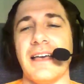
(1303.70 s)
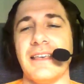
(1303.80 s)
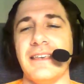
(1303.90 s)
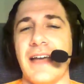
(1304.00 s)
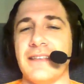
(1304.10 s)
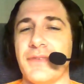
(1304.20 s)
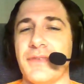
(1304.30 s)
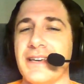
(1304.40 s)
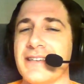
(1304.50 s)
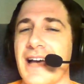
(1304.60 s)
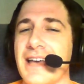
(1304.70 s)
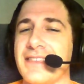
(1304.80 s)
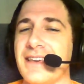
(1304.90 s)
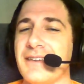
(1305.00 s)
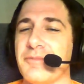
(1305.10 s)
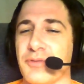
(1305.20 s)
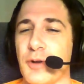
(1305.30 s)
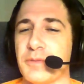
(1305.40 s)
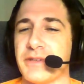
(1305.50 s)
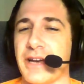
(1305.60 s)
yeah, and the thing is, I think
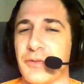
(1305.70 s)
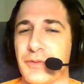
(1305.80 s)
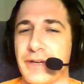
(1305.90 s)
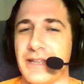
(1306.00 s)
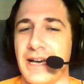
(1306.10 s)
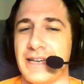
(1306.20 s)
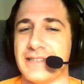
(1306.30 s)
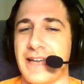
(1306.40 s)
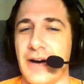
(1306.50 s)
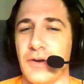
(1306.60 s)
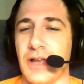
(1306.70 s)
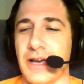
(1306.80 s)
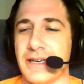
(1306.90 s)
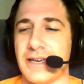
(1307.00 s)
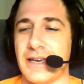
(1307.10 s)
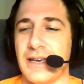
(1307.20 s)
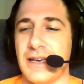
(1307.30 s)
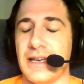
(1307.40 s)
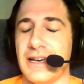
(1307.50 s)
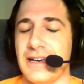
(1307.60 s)
Probst kind of realized how like
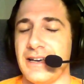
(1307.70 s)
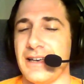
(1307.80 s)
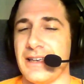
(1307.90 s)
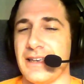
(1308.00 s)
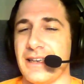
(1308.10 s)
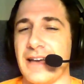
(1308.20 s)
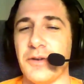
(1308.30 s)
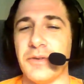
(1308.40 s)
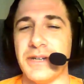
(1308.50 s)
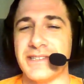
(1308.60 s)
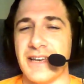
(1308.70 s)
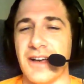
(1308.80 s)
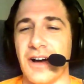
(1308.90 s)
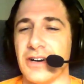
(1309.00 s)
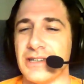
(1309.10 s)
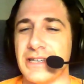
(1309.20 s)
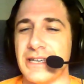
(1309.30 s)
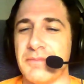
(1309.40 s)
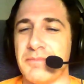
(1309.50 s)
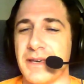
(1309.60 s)
I don't want to say
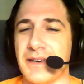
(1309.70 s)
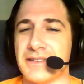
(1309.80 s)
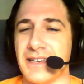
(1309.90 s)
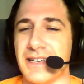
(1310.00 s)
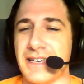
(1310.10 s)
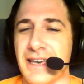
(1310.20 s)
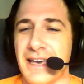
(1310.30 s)
ugly because like